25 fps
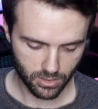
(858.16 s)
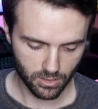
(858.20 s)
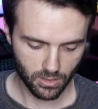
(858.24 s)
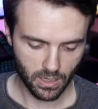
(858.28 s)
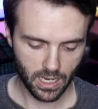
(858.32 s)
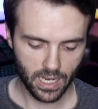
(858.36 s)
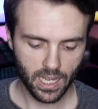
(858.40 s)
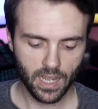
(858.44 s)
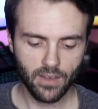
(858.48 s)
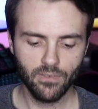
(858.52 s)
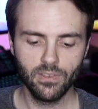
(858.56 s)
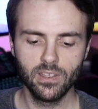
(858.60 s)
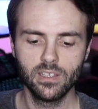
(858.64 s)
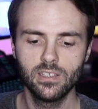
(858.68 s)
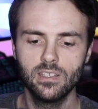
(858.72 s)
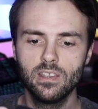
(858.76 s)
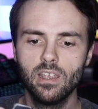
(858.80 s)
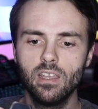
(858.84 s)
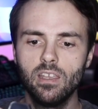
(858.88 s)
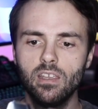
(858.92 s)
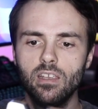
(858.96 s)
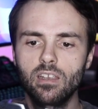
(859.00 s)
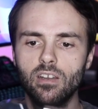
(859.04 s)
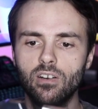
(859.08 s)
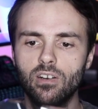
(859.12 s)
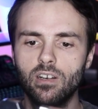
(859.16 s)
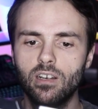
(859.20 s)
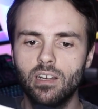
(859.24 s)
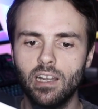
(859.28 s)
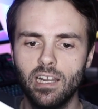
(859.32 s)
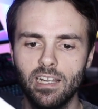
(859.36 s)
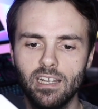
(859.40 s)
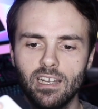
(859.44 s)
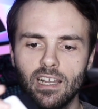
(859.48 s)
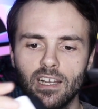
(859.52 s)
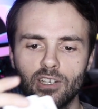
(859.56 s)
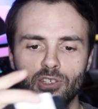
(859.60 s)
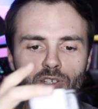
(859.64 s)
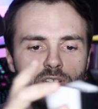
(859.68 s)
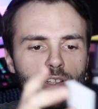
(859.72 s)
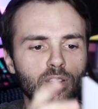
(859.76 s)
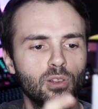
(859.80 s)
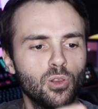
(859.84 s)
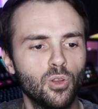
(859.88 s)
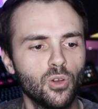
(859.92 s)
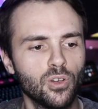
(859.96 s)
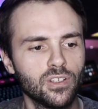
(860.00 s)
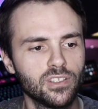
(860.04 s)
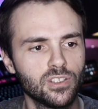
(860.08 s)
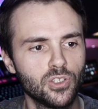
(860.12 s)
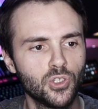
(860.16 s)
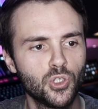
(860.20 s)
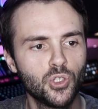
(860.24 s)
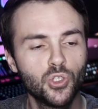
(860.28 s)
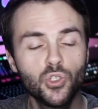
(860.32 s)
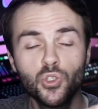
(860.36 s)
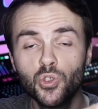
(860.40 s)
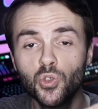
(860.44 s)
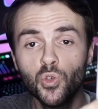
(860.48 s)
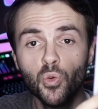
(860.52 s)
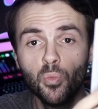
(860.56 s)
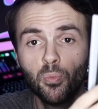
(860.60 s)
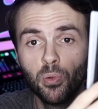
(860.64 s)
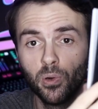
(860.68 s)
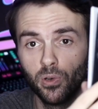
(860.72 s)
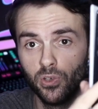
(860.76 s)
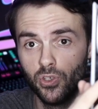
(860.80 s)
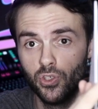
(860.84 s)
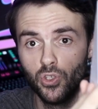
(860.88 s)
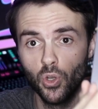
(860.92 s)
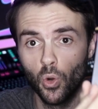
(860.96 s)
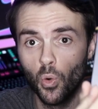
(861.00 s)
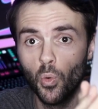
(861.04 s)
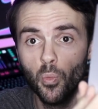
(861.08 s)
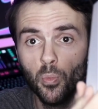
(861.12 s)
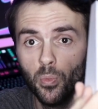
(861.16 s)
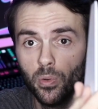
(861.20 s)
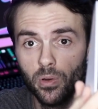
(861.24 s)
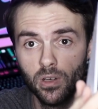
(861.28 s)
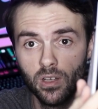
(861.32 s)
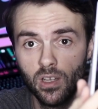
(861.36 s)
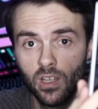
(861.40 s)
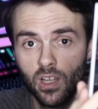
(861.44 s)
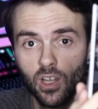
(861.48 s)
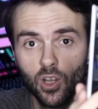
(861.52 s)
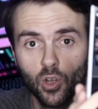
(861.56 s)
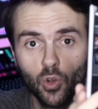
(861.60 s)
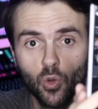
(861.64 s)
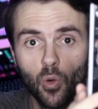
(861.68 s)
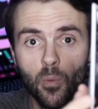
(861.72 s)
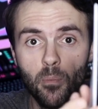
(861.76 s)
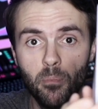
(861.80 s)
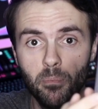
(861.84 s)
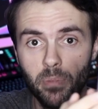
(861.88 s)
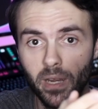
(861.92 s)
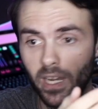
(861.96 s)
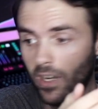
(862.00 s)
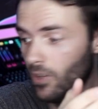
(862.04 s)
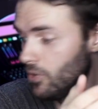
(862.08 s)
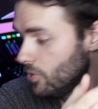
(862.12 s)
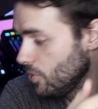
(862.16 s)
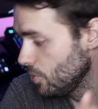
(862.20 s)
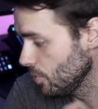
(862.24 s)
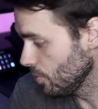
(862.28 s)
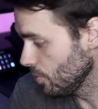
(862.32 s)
So I have this thing here, and it actually looks super dope compared